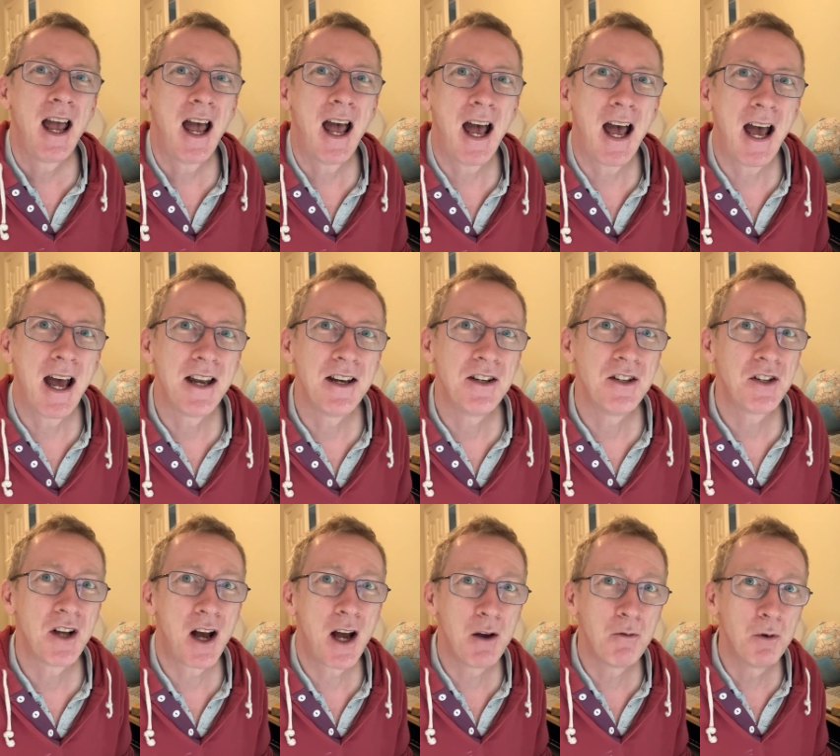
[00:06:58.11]
And
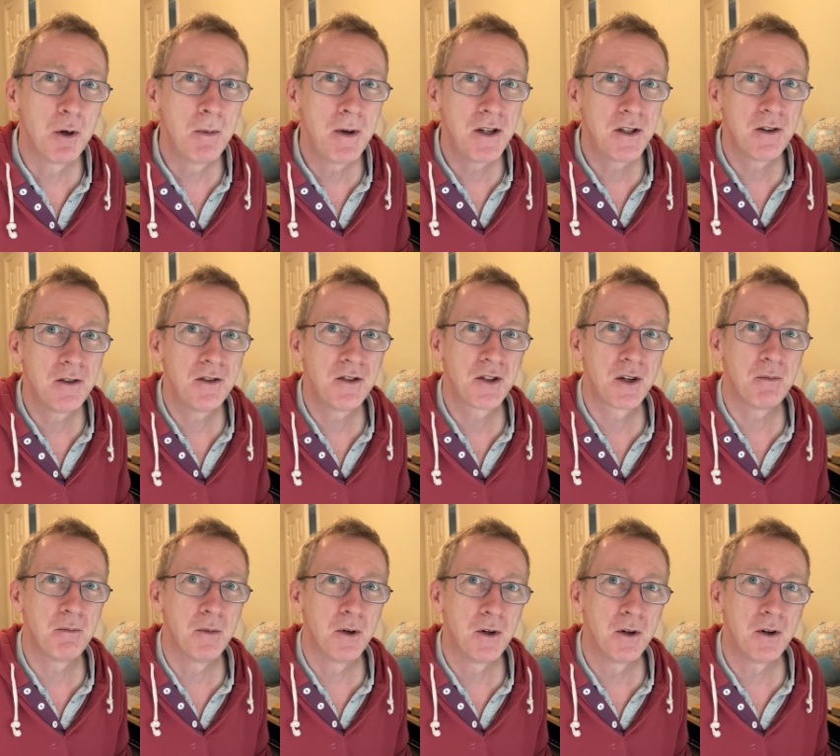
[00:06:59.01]
I will be doing
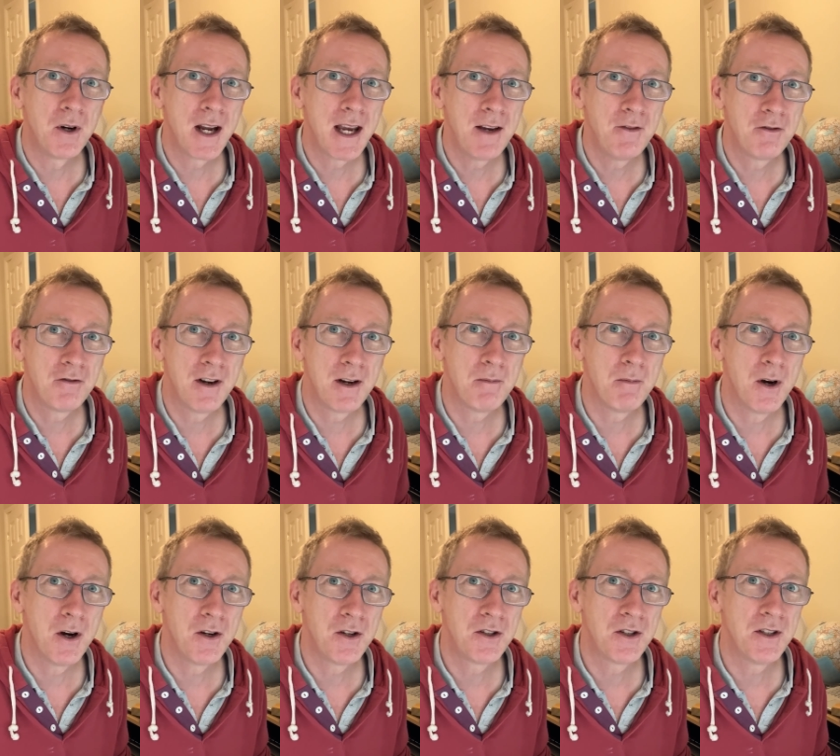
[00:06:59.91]
some more infrared
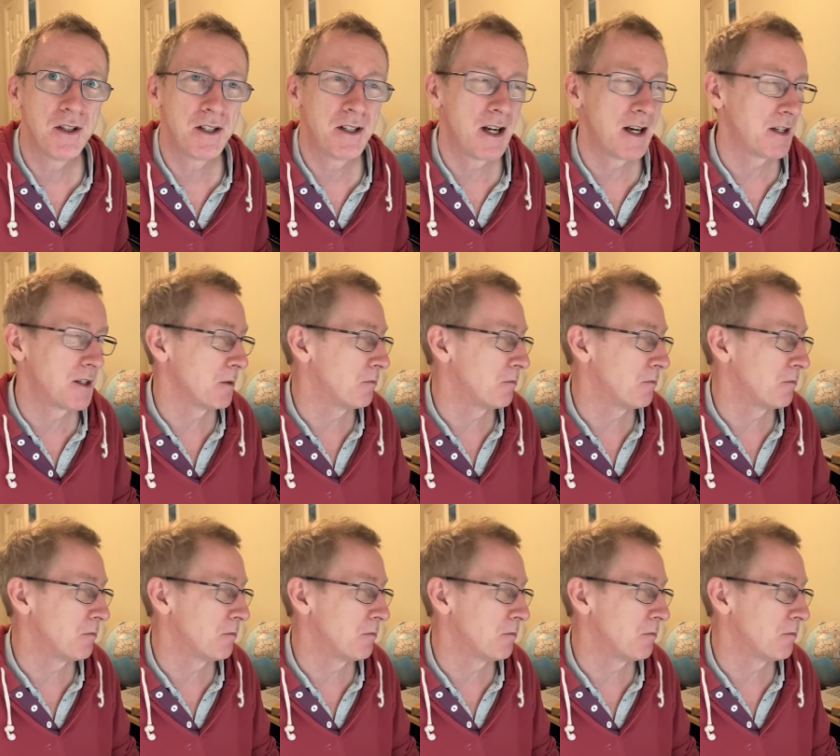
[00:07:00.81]
motion detector